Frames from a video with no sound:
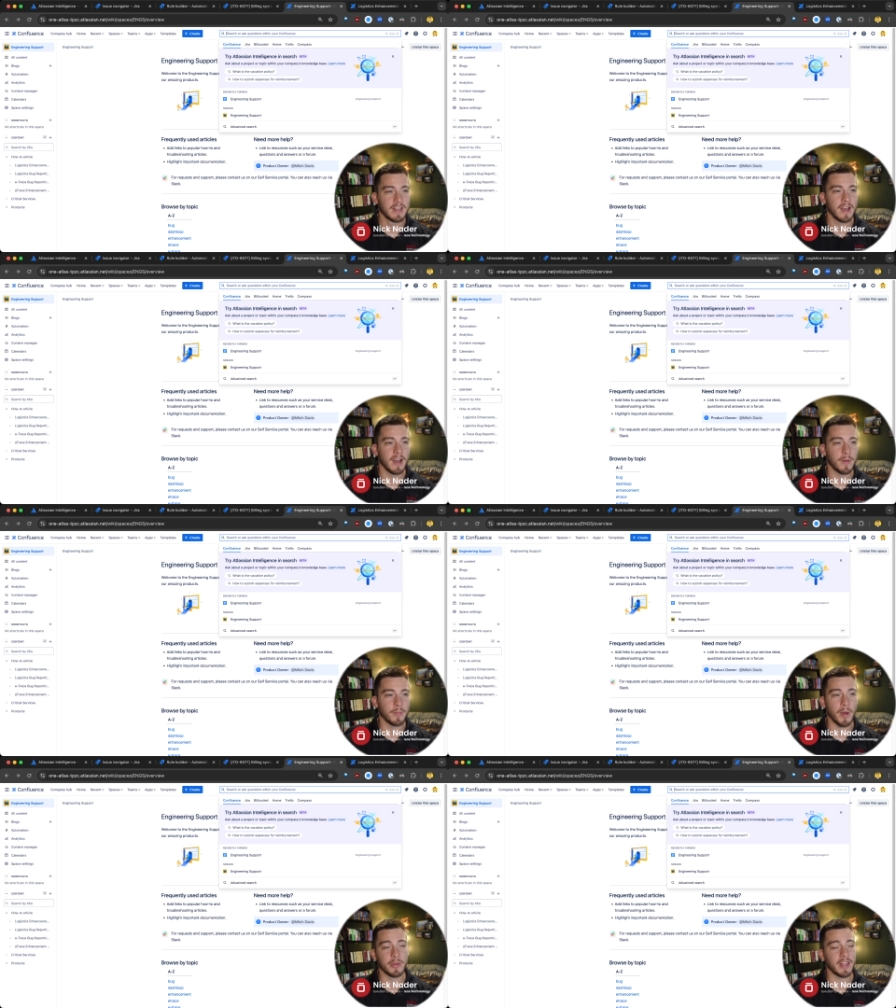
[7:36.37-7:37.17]
Uh,
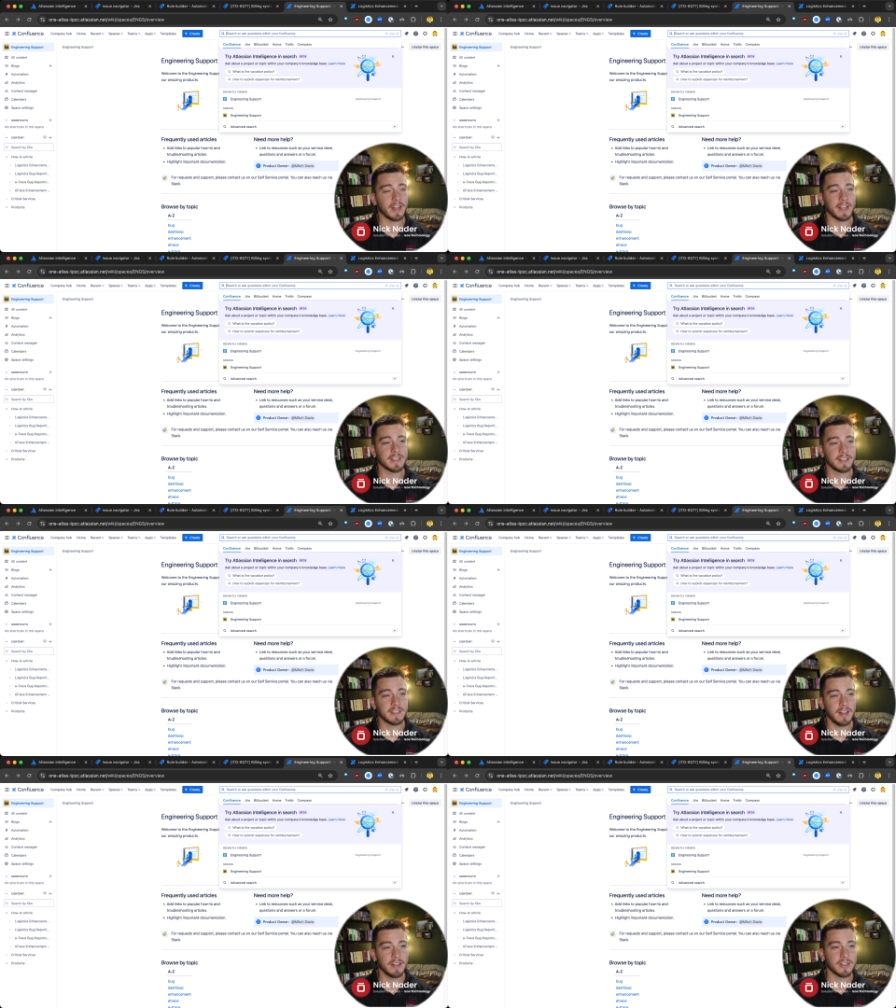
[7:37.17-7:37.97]
but with Atlassian
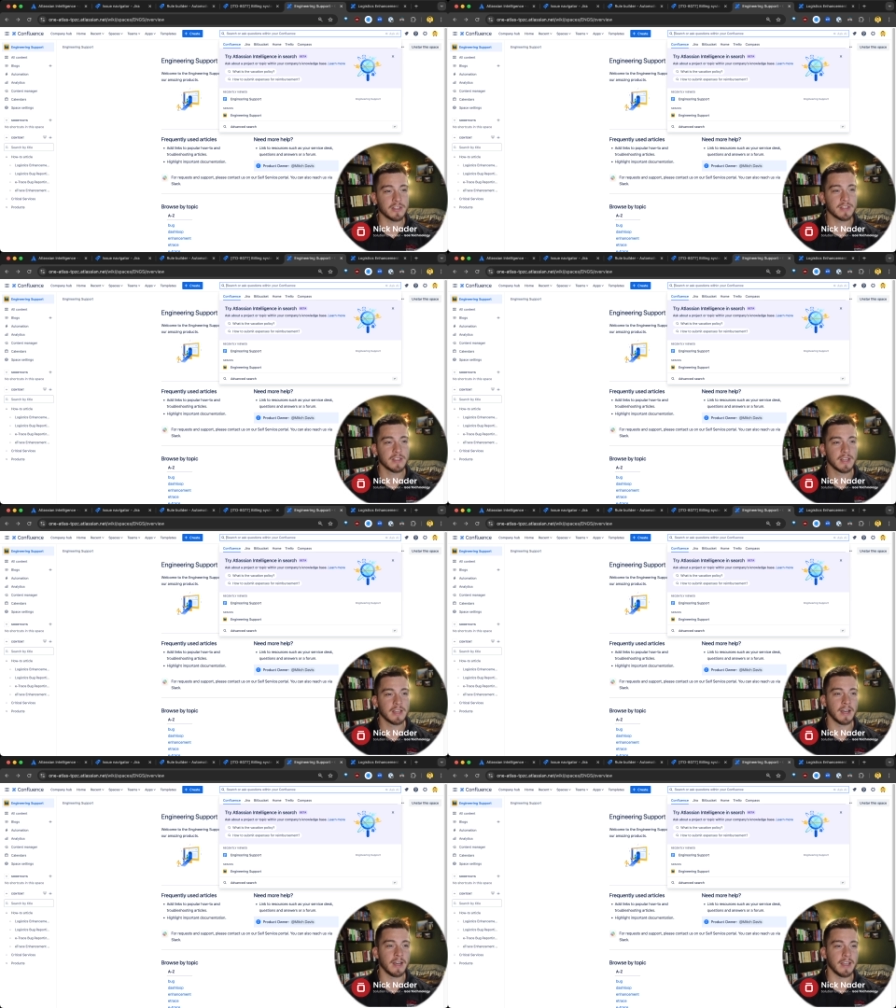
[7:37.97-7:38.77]
Intelligence,
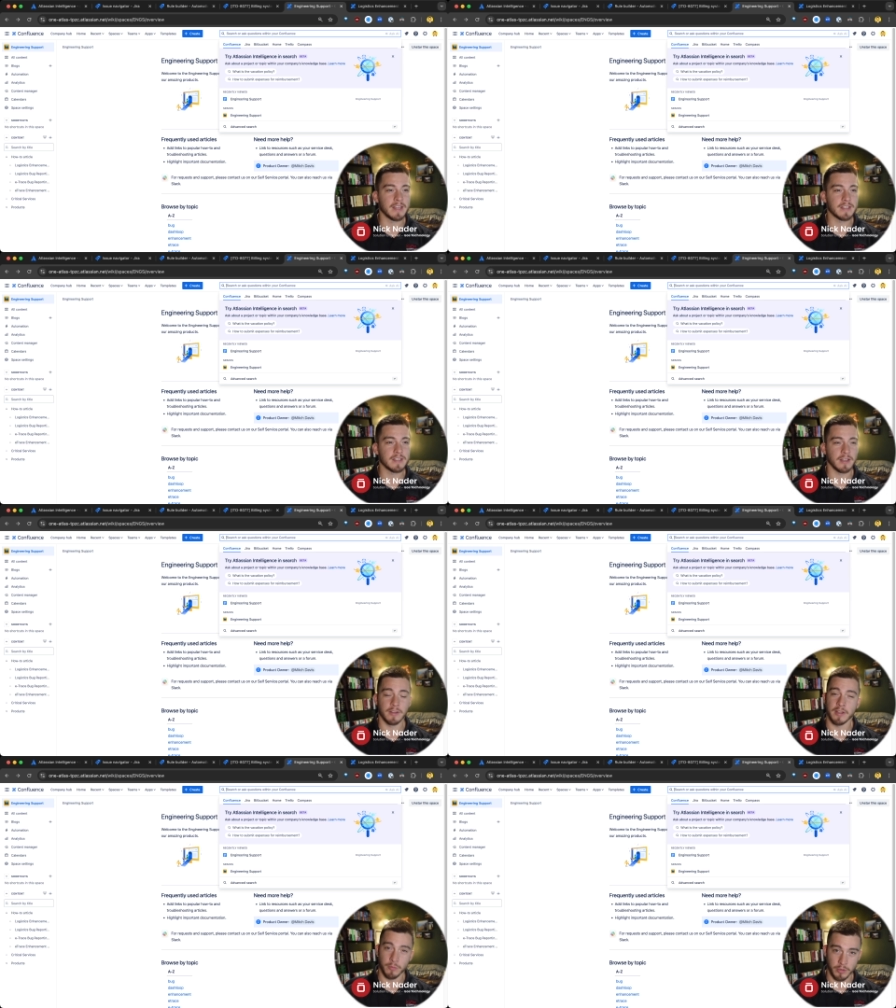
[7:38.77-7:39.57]
uh, it,
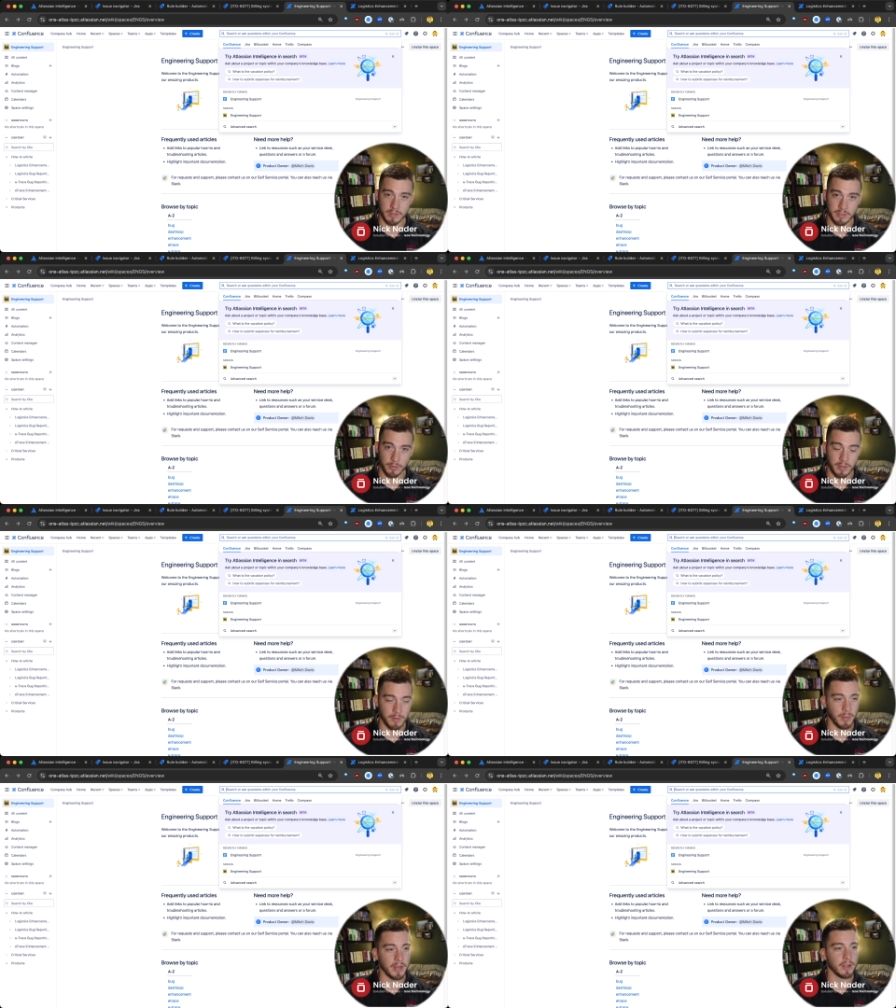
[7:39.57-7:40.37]
uh, with still within
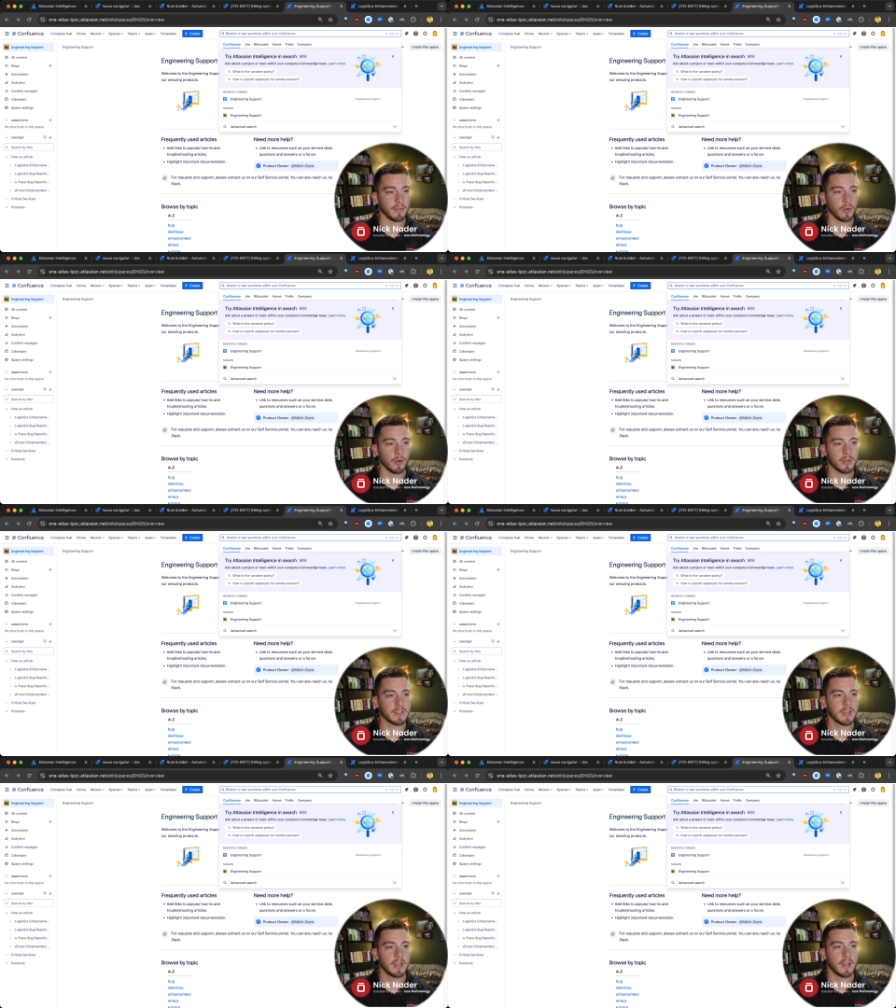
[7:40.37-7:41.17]
beta, of course,